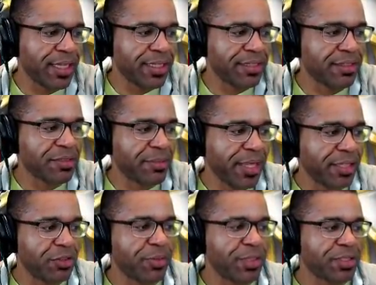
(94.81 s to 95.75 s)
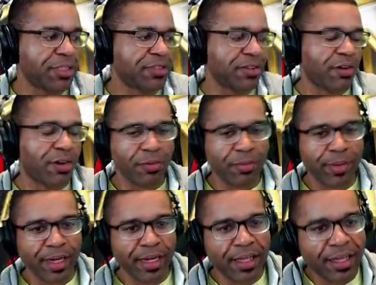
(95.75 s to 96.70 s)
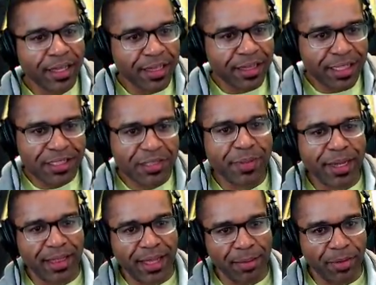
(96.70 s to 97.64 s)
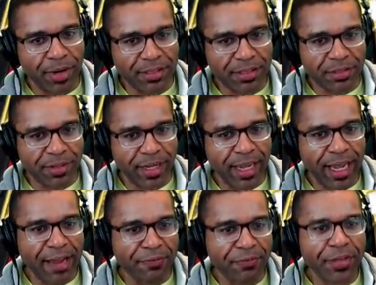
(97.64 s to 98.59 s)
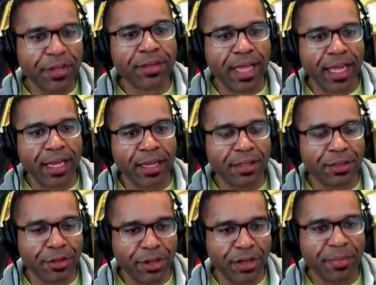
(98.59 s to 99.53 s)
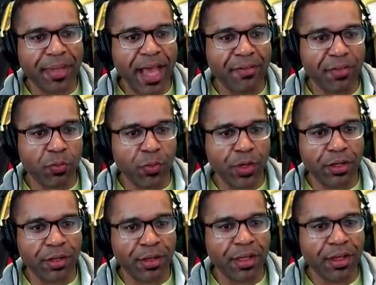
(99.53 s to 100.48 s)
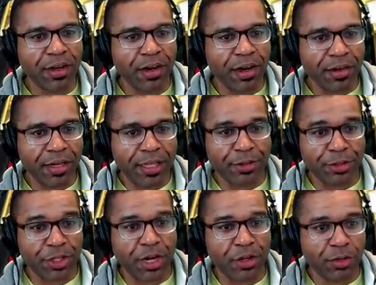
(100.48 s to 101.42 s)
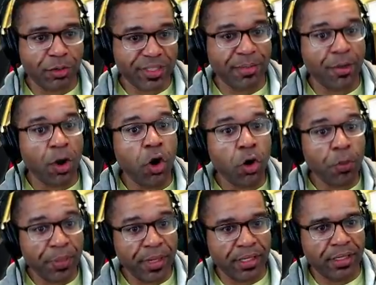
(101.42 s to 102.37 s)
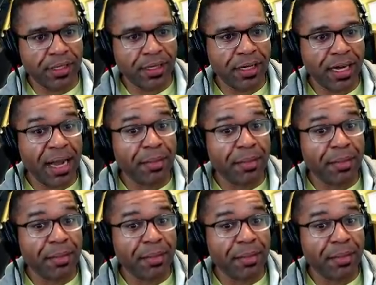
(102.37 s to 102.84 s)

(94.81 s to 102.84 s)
Like this doesn't make too much sense at all, but this is my thought process. Okay, I feel like they're going to be having will on either Jean or Luis. I'm hoping.